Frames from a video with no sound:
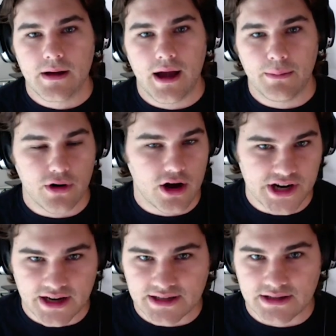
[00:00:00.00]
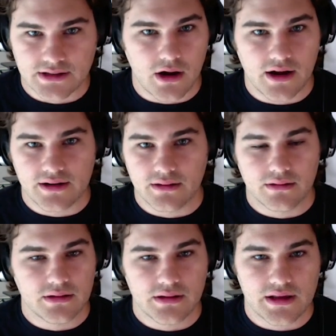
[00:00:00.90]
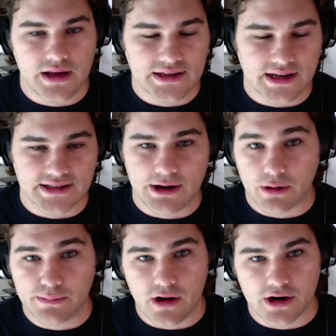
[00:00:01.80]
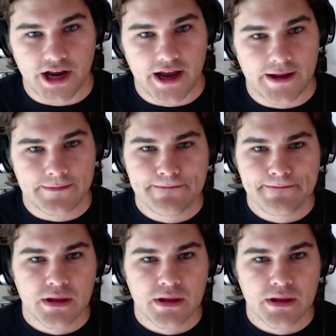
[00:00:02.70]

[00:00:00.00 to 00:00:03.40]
projects on the SX Network blockchain,